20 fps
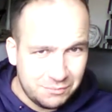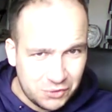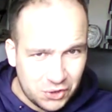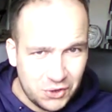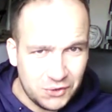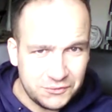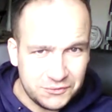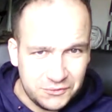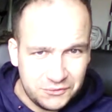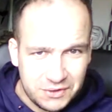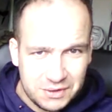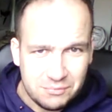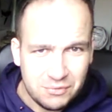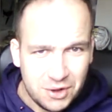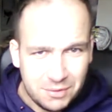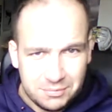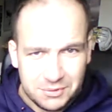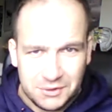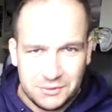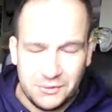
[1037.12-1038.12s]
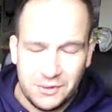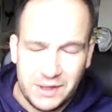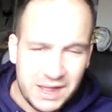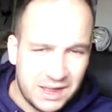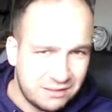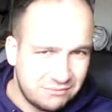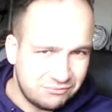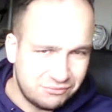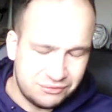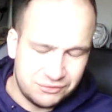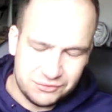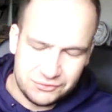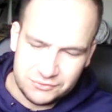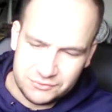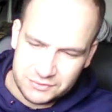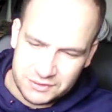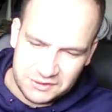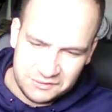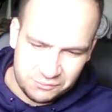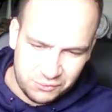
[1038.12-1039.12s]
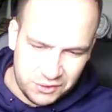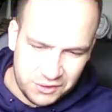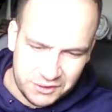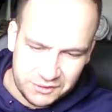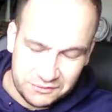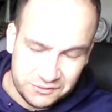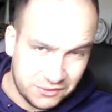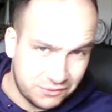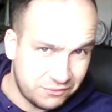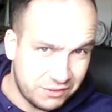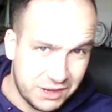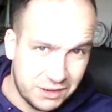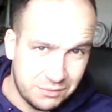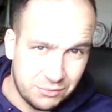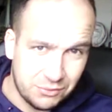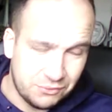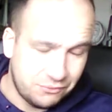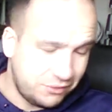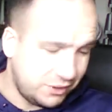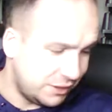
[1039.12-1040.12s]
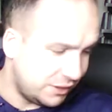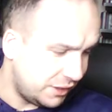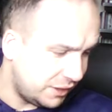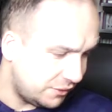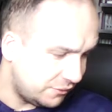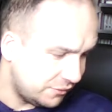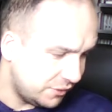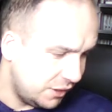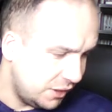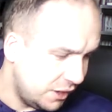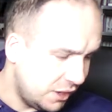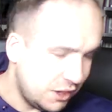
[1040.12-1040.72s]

concentrate properly and all that. His work is incredible, it really is.